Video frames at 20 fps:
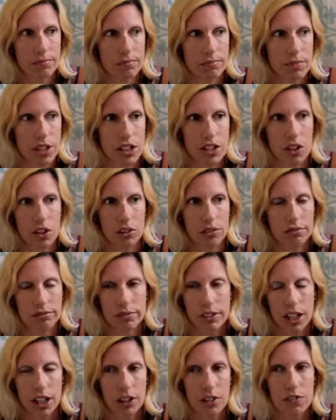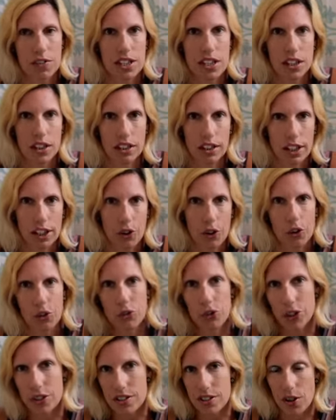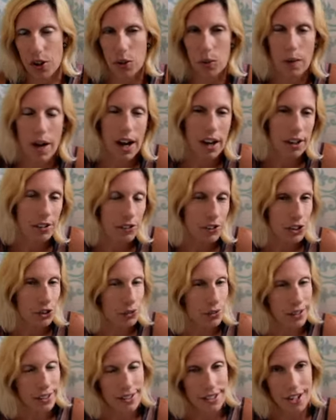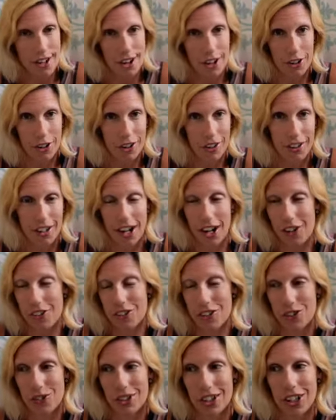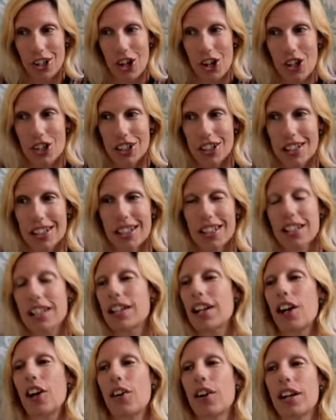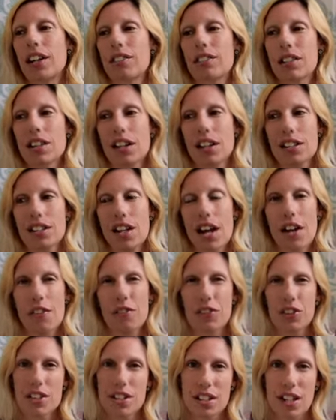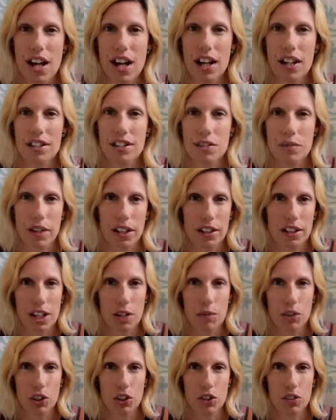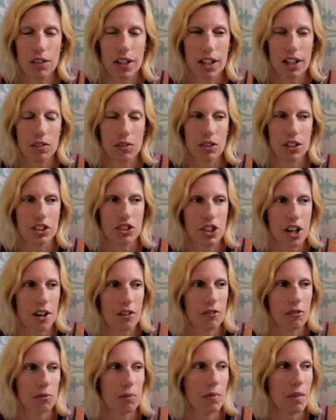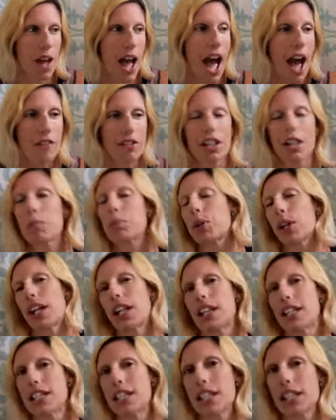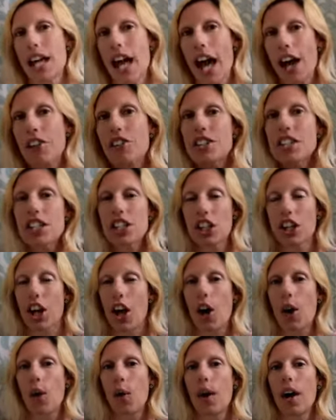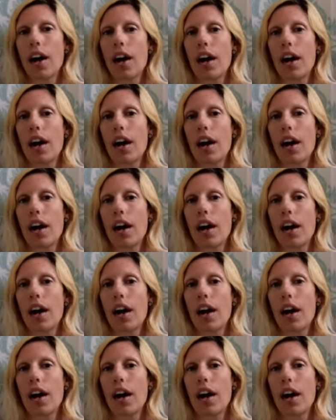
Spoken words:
adult care facility, old folks home, however you want to call it, you know. It was kind of time for his dad to make that move. And with Jeff having a place else to go,